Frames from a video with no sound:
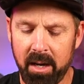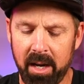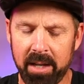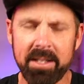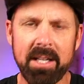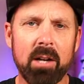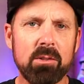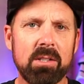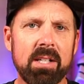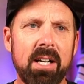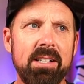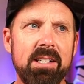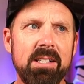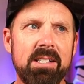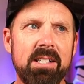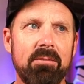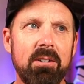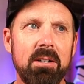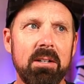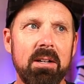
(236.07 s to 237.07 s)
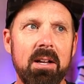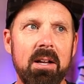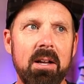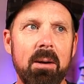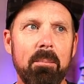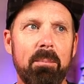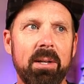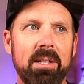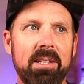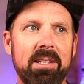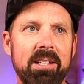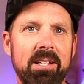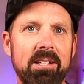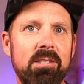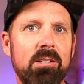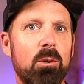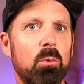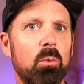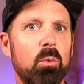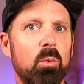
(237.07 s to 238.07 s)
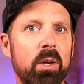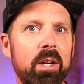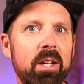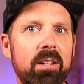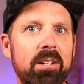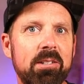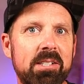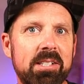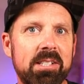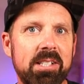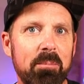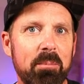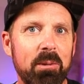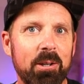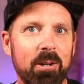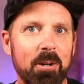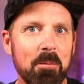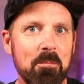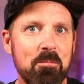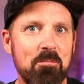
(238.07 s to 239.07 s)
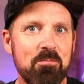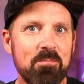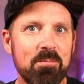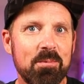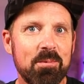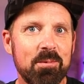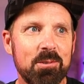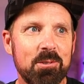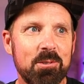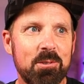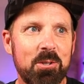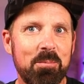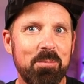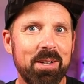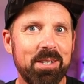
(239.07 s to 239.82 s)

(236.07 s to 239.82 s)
on the outside is different, but these are really similar to